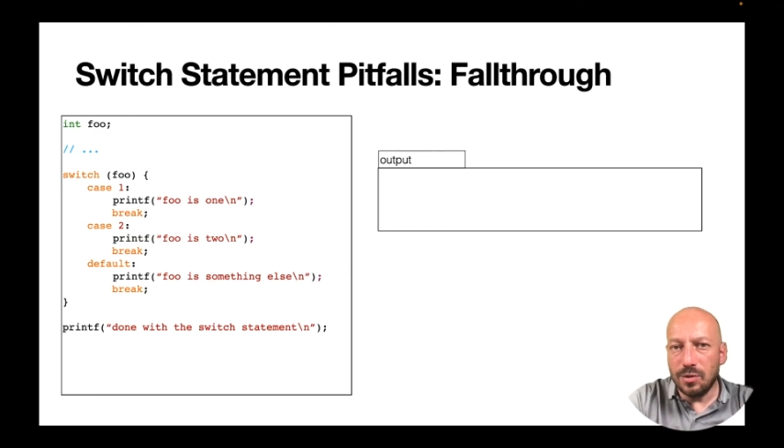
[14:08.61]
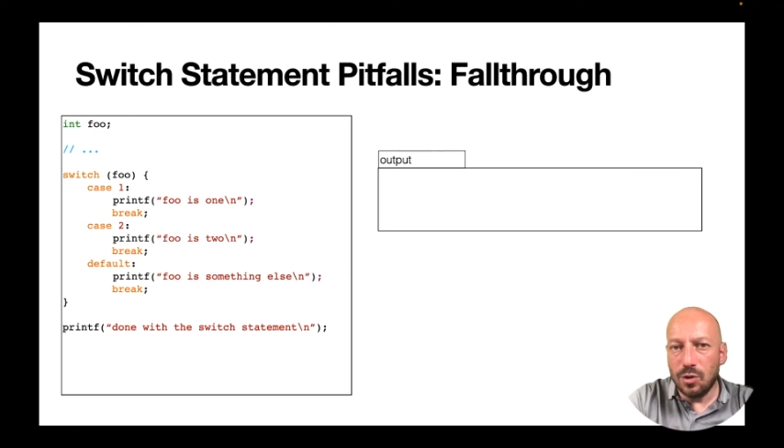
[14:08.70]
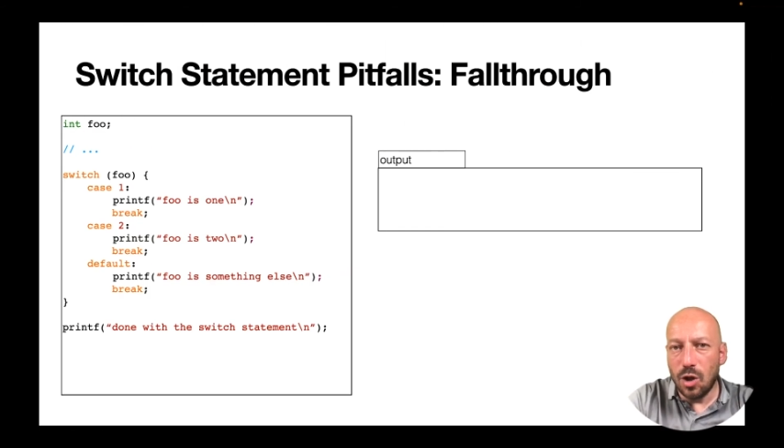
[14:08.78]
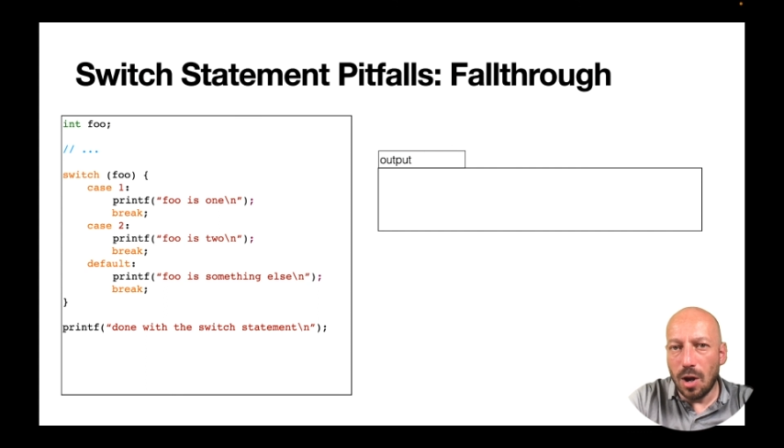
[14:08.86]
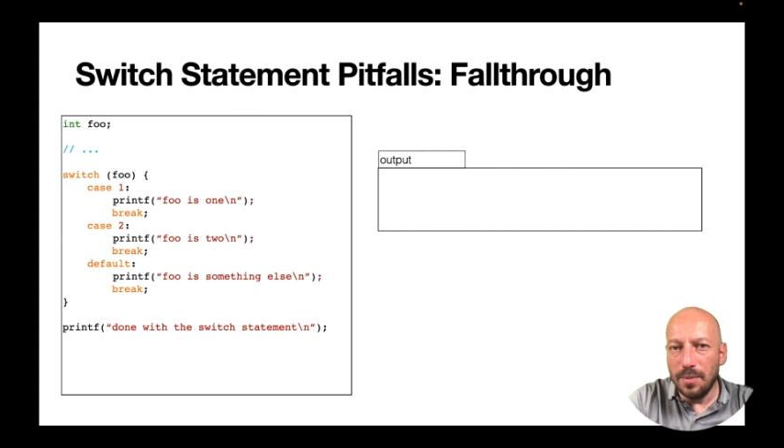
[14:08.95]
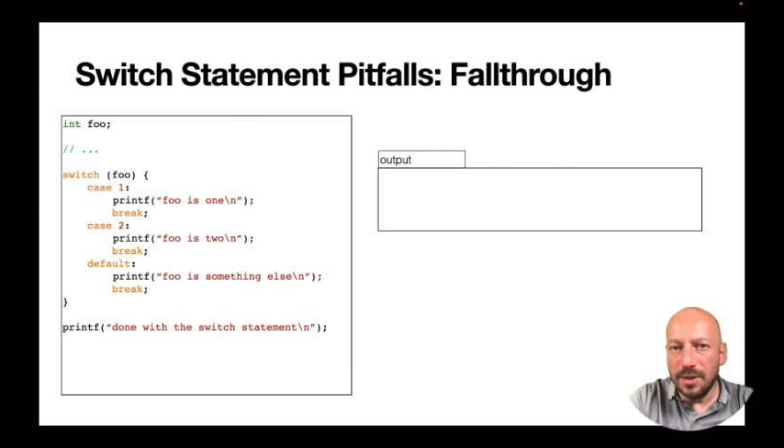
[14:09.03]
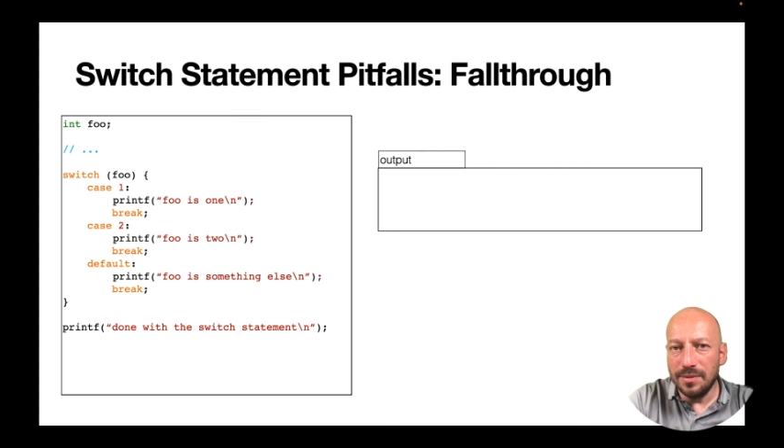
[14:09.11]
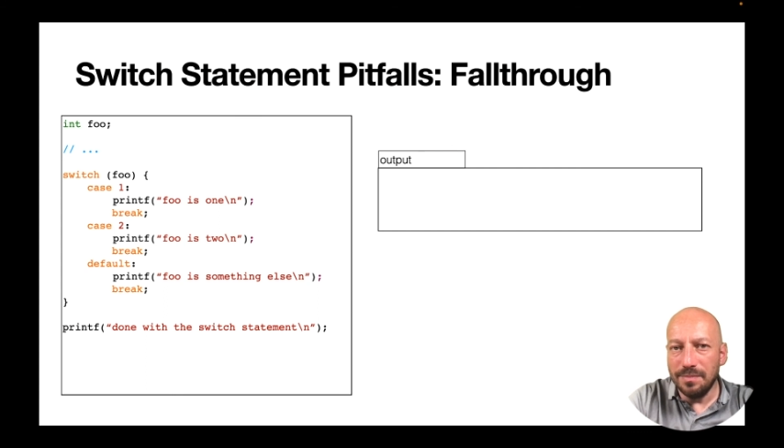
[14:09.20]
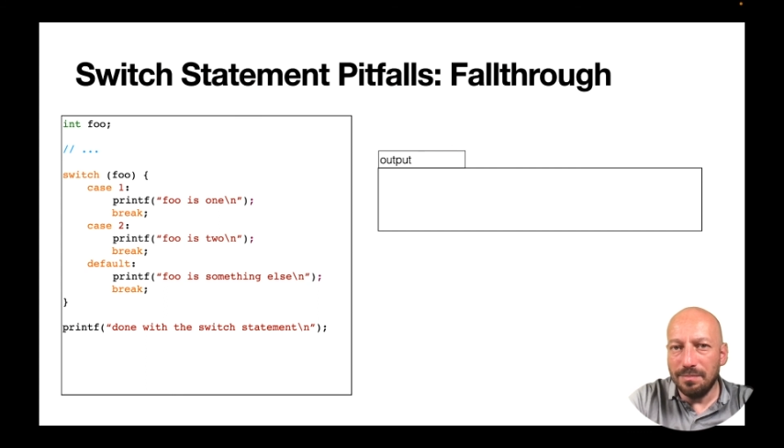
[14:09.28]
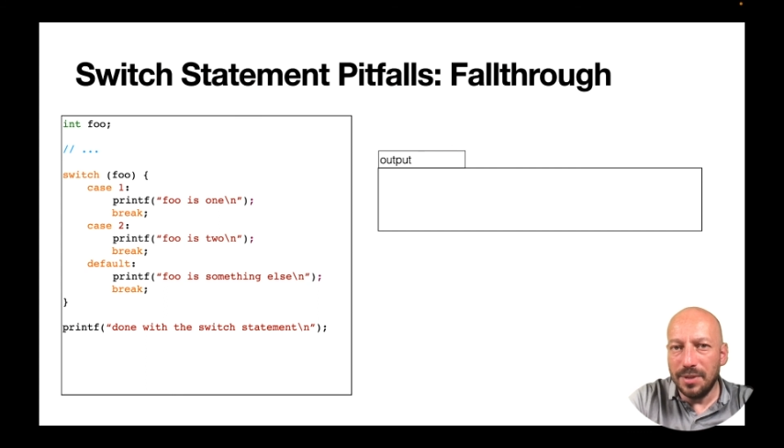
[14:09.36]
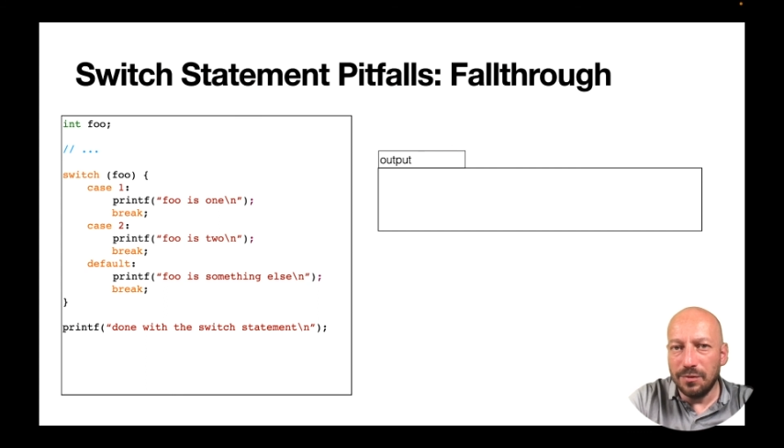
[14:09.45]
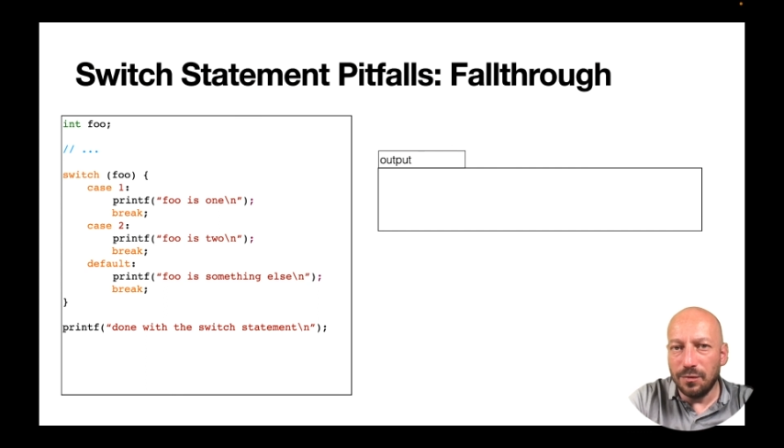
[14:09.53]
common
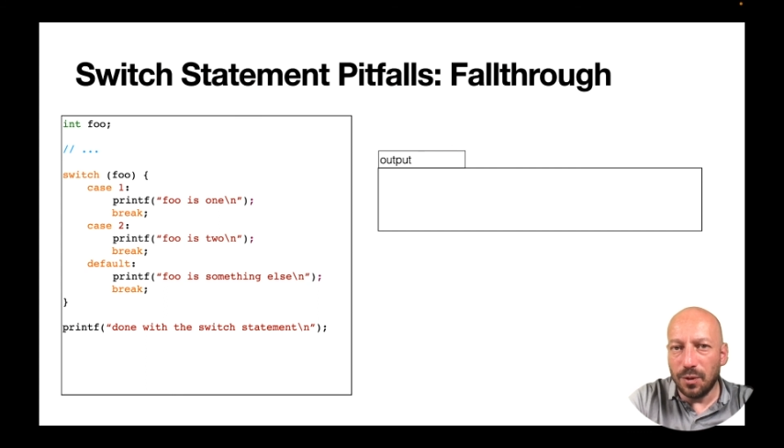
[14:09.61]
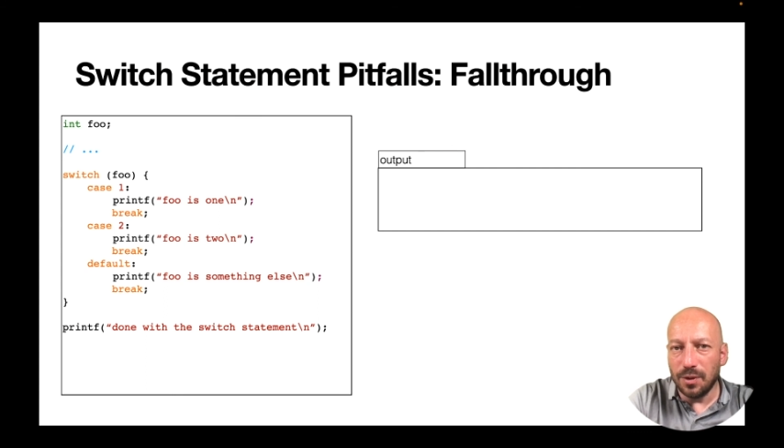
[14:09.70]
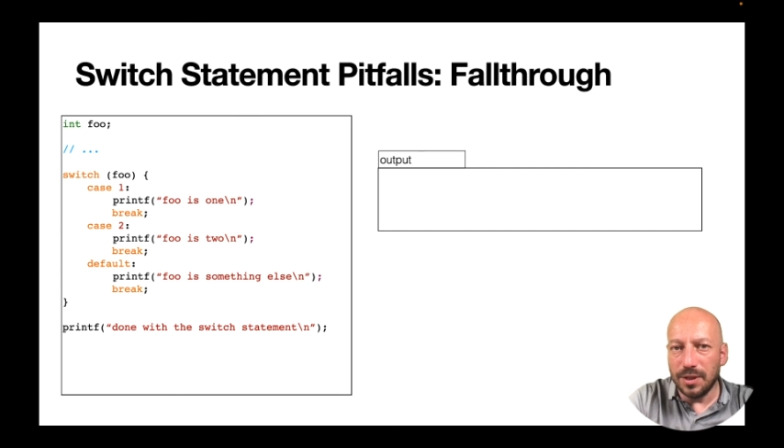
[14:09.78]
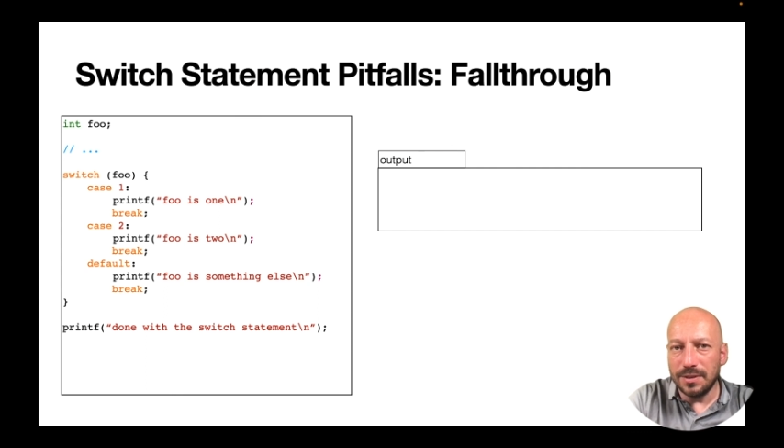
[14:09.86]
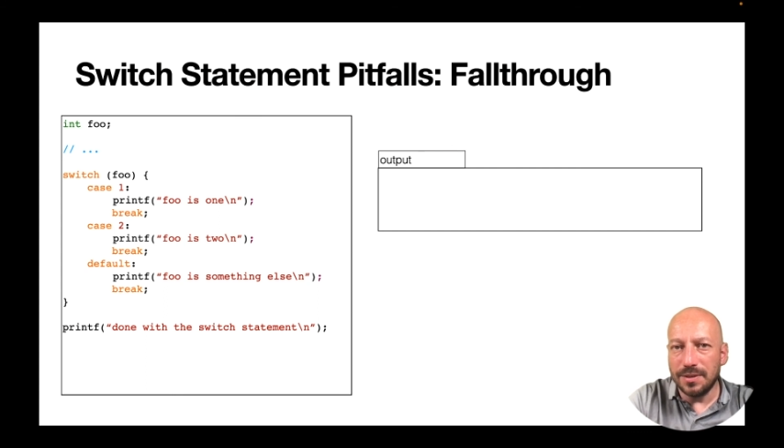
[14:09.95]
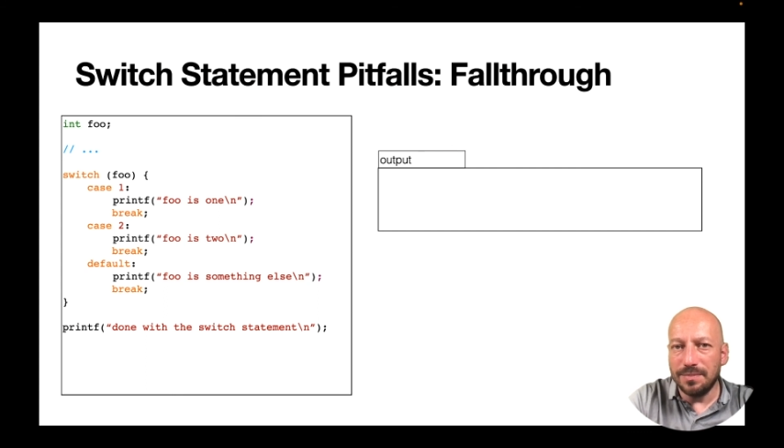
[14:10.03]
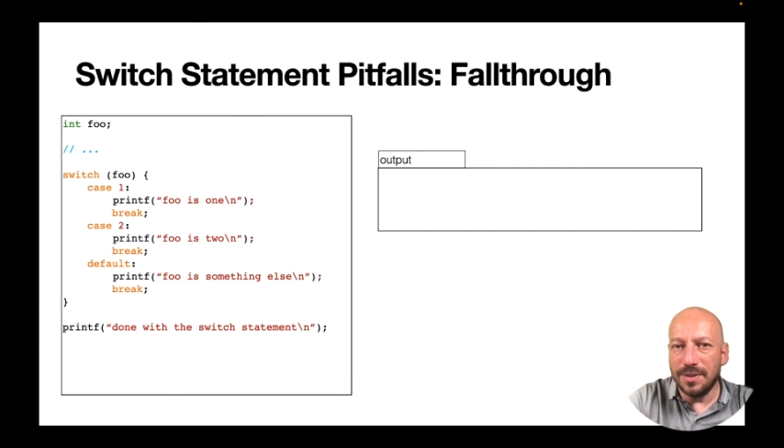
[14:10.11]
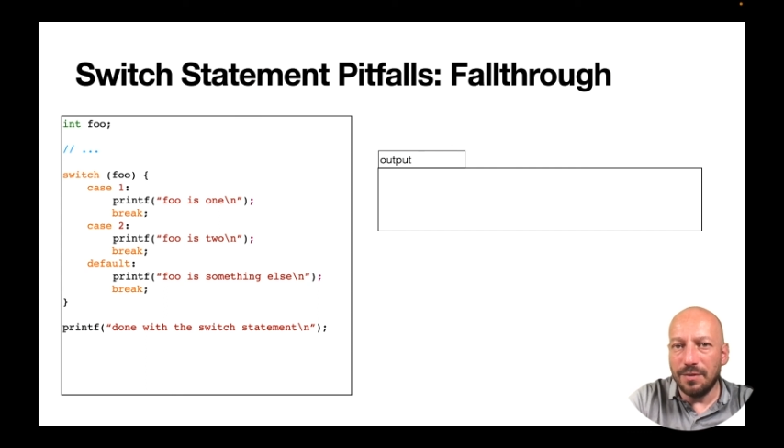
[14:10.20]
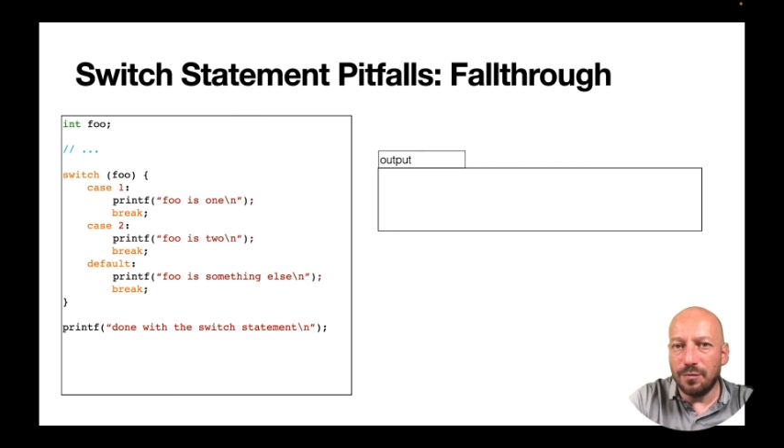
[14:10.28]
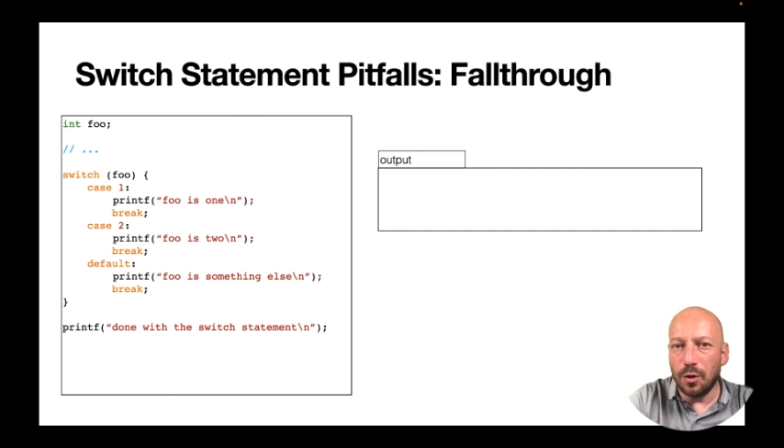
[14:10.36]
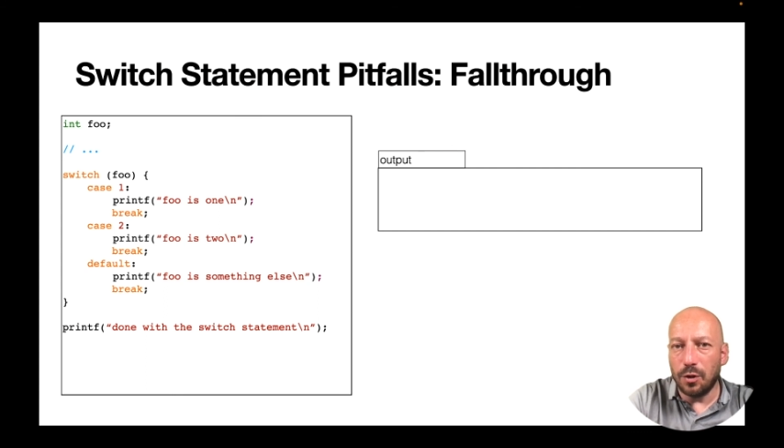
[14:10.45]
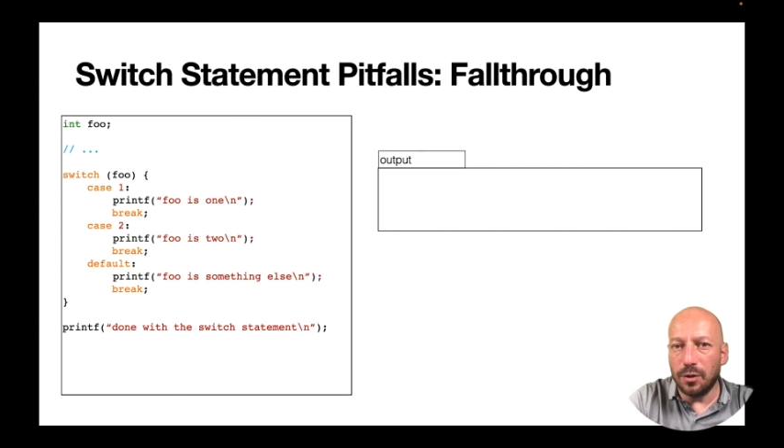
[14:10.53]
pitfall is a
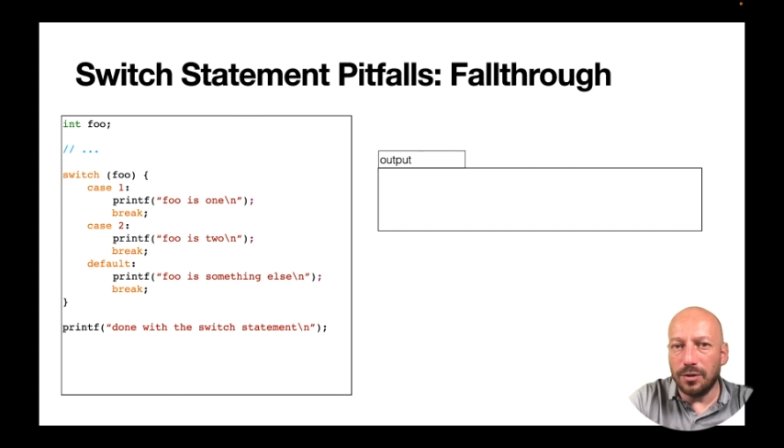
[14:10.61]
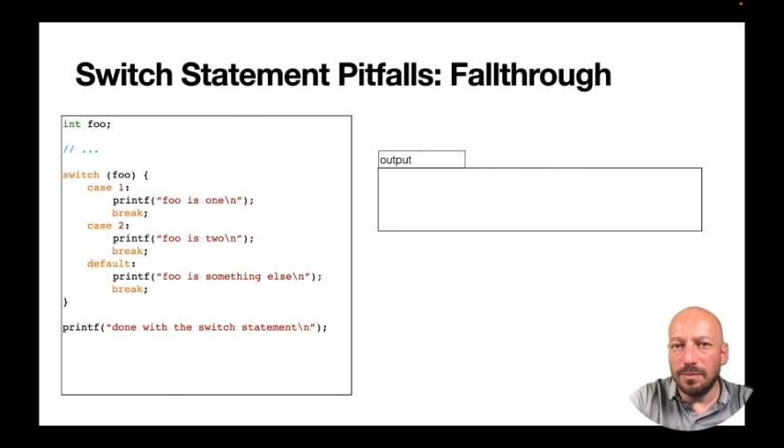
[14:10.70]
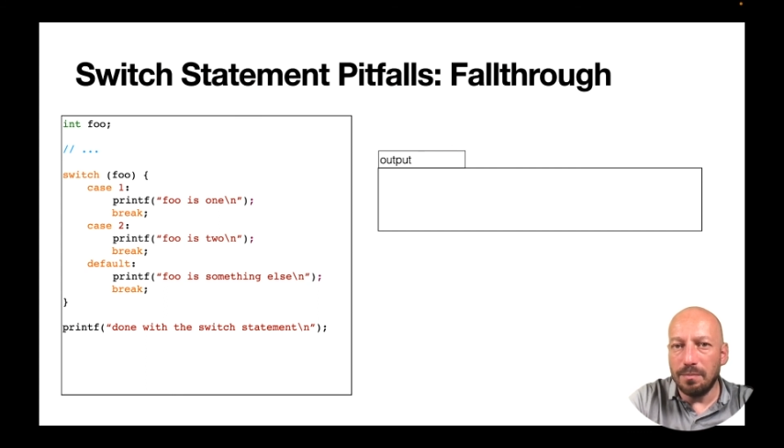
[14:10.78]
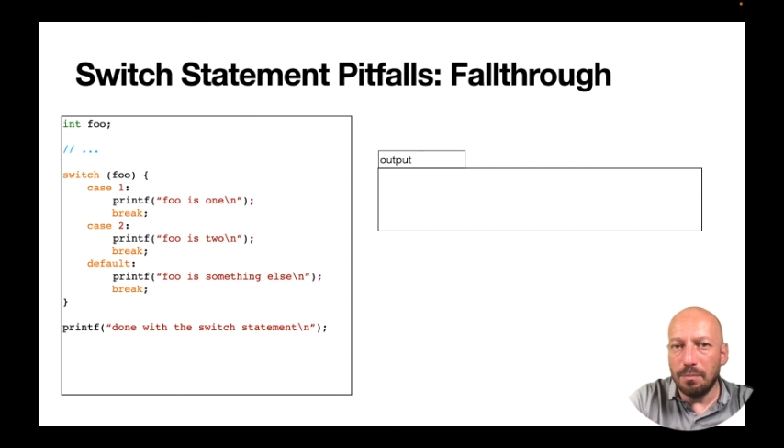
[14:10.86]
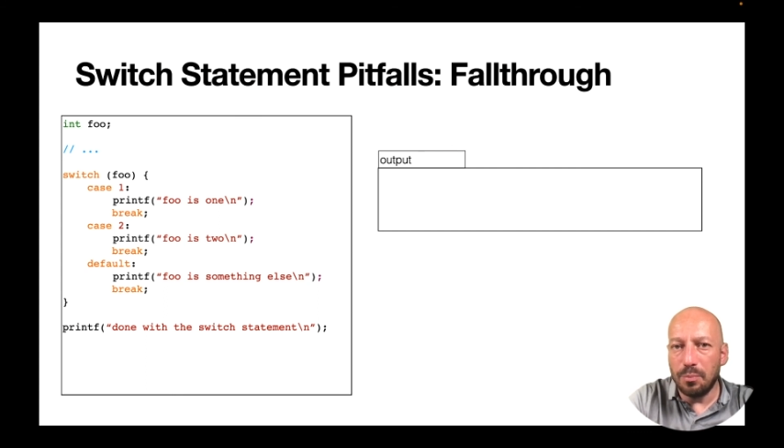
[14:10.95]
forgotten